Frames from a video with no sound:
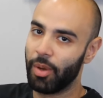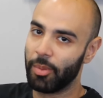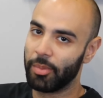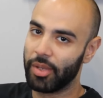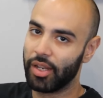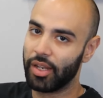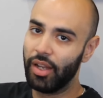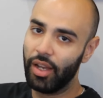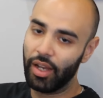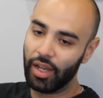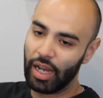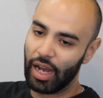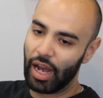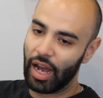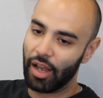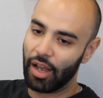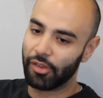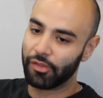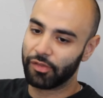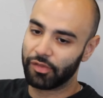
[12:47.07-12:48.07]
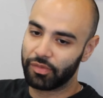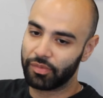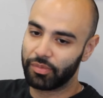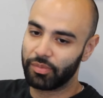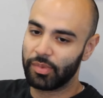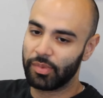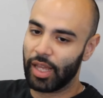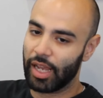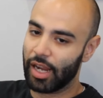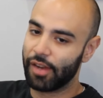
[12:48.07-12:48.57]
I mean,
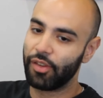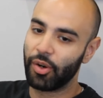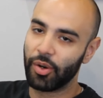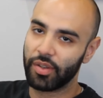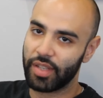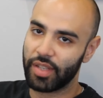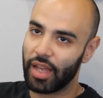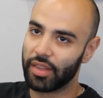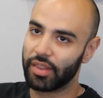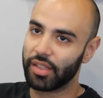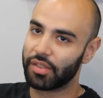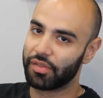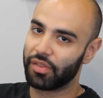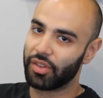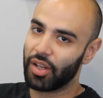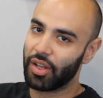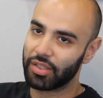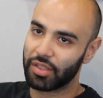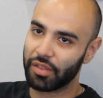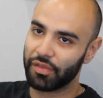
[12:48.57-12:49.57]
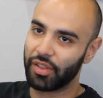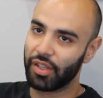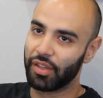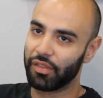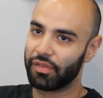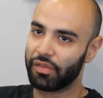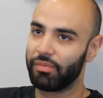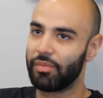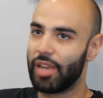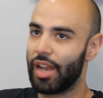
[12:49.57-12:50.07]
I've always had this philosophy
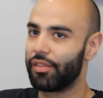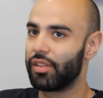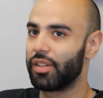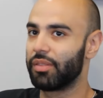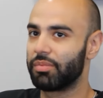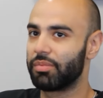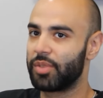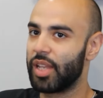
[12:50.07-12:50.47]
of never